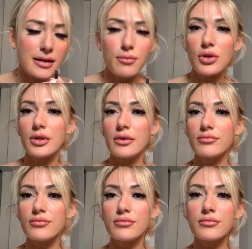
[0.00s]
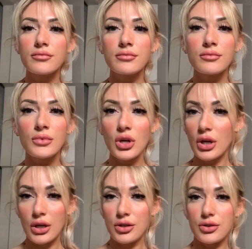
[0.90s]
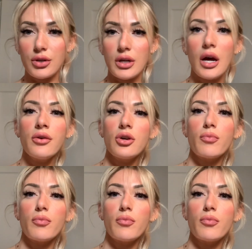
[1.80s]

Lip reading: Pull it in. So right now your